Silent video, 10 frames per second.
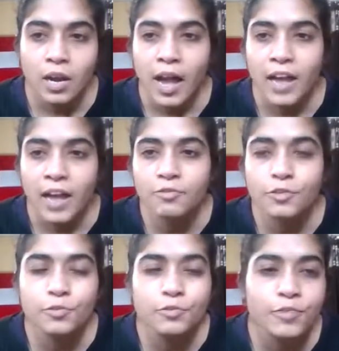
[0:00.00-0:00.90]
And if
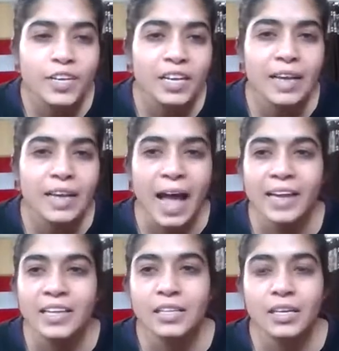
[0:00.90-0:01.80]
you feel
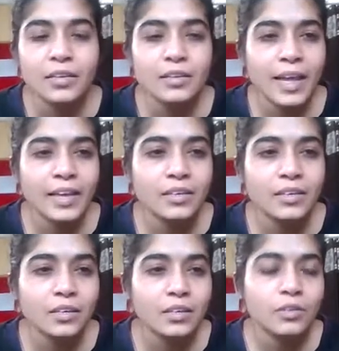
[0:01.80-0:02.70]
anything
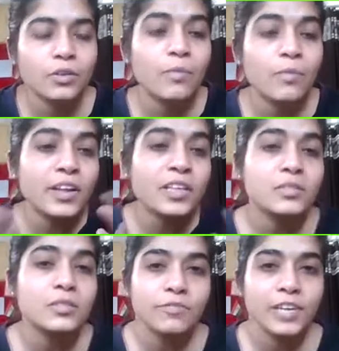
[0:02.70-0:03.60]
like your body
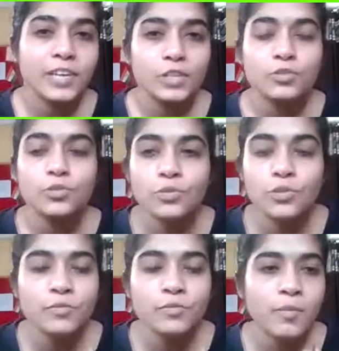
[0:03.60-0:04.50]
is feeling to
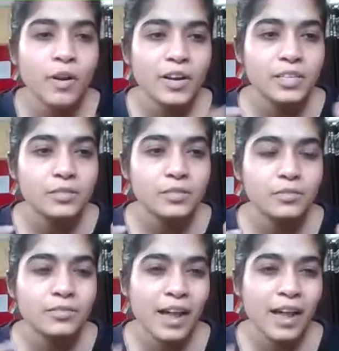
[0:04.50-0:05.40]
do, if your body is
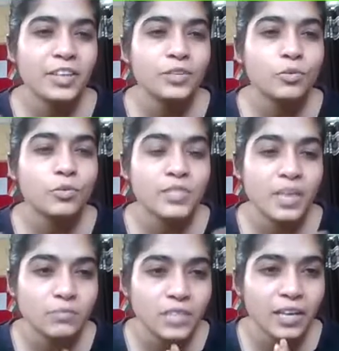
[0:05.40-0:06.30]
craving to do
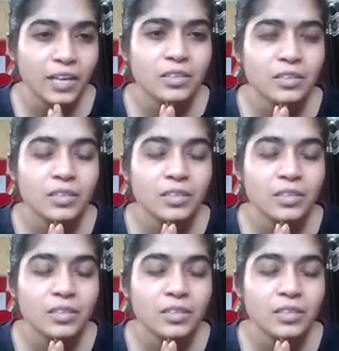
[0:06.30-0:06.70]
something,